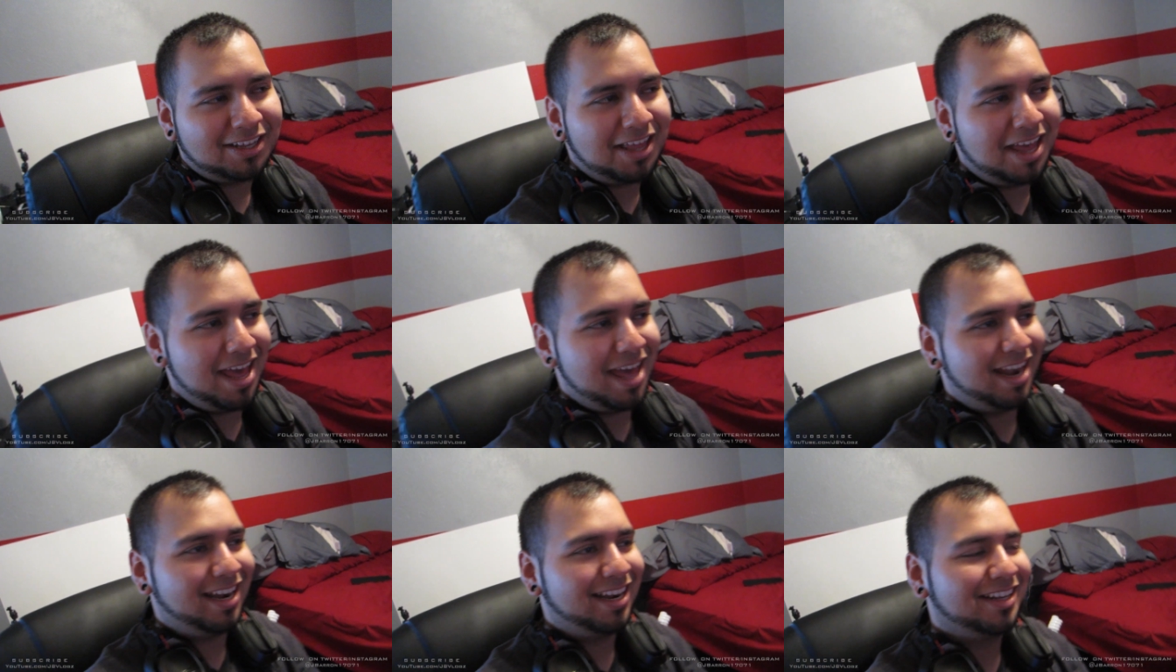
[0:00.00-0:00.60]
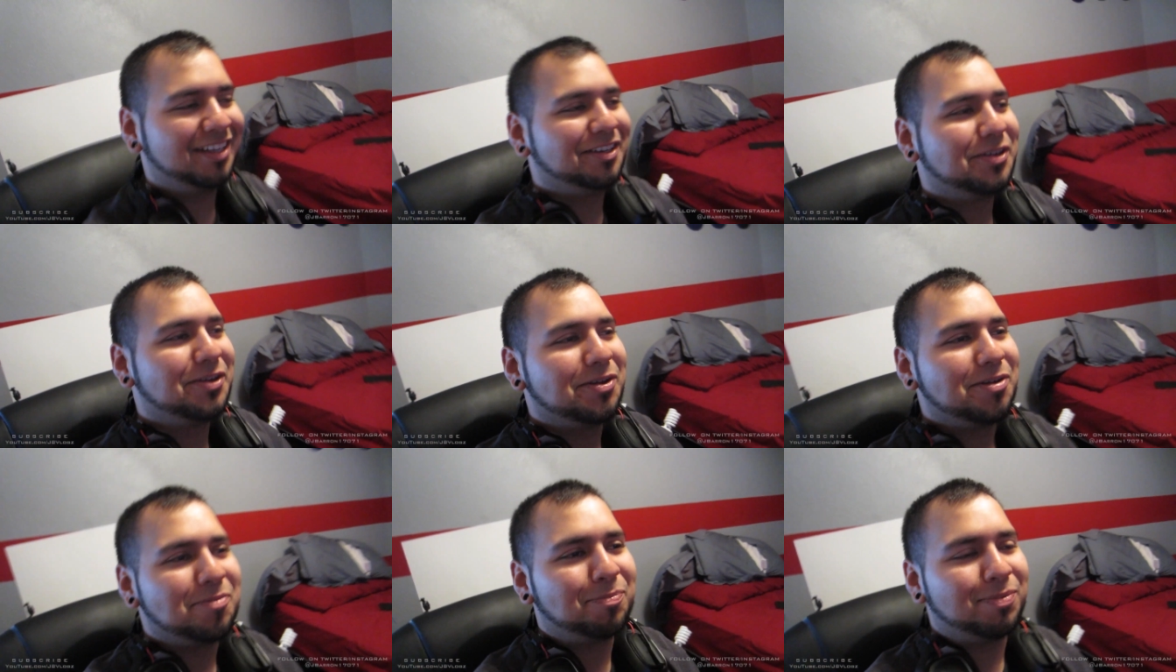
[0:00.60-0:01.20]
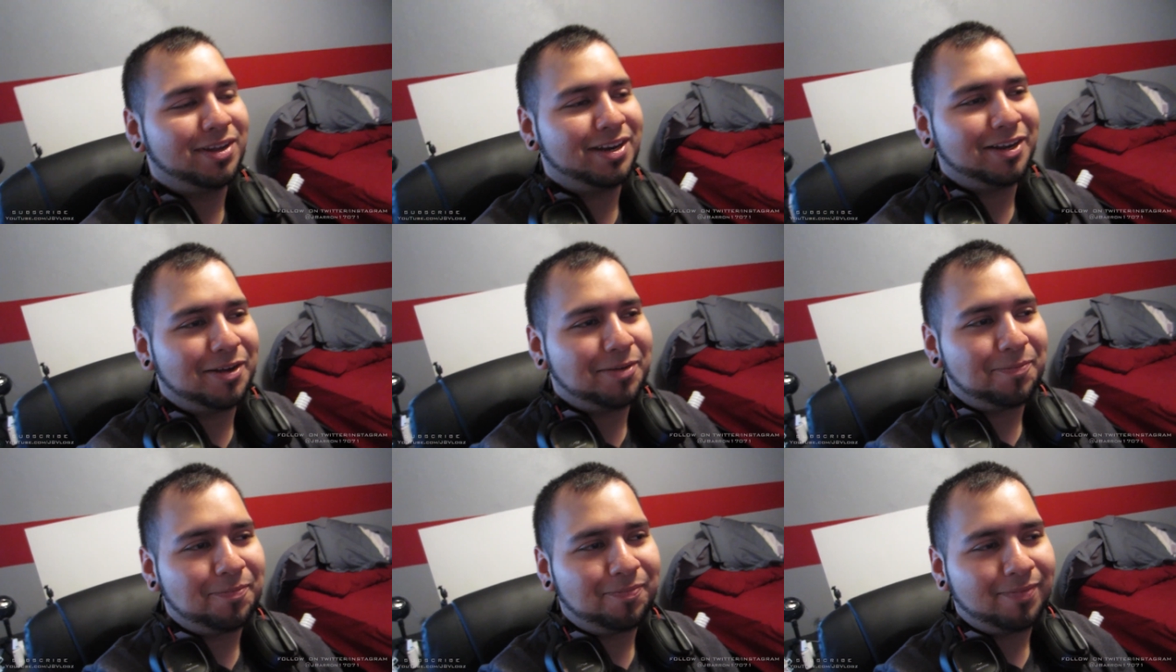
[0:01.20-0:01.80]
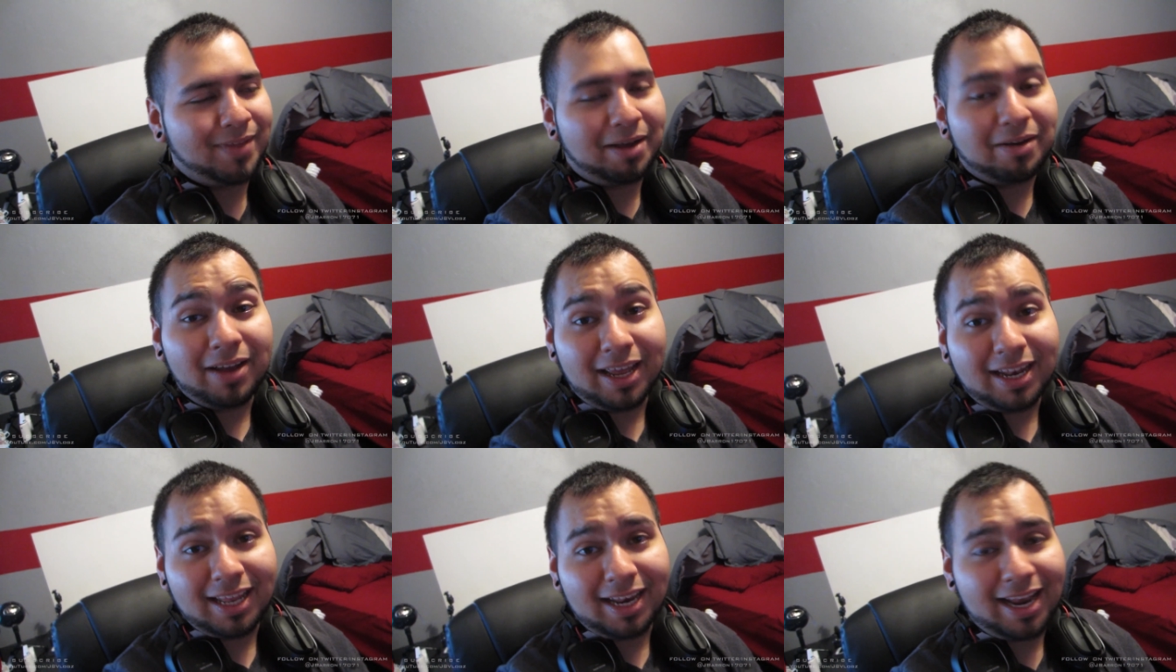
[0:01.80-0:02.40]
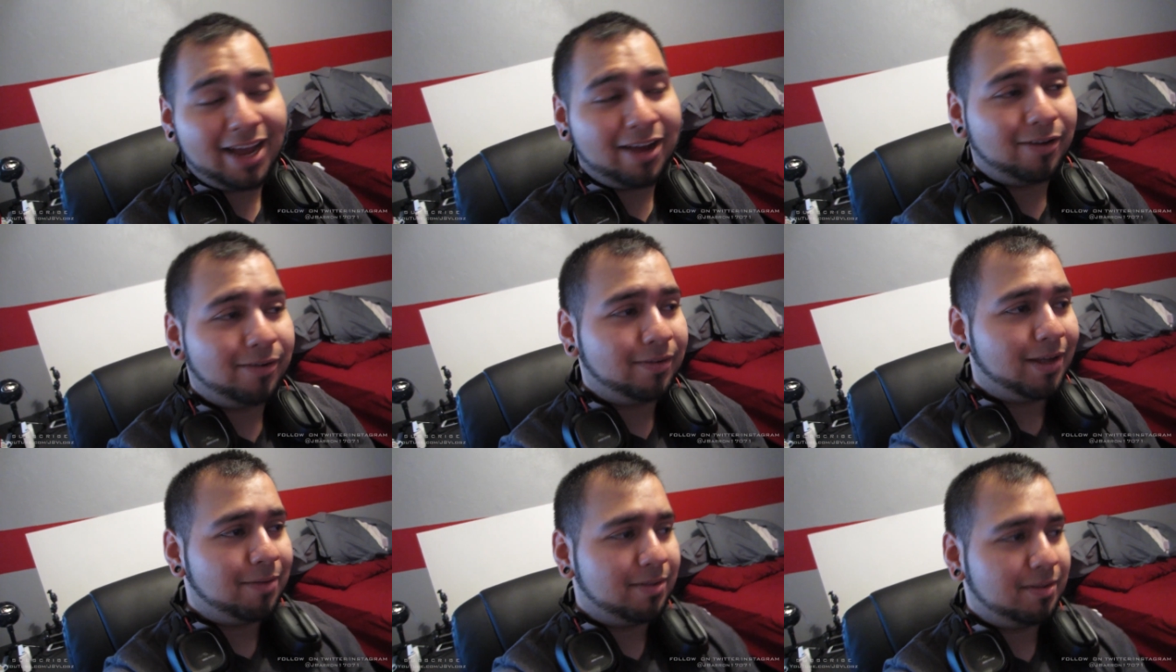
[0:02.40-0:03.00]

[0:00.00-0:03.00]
To the end. But um I'm gonna end it now. I'm